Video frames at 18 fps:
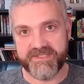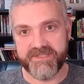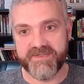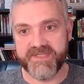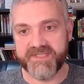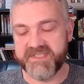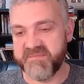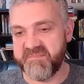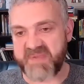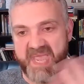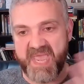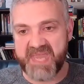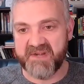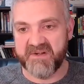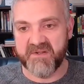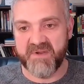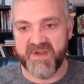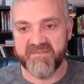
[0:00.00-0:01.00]
So this would be,
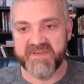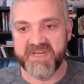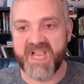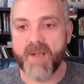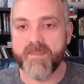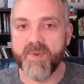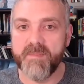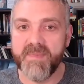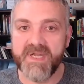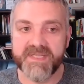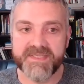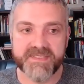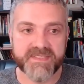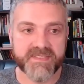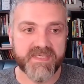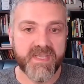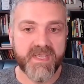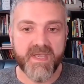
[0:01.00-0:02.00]
every couple
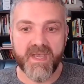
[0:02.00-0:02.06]
months.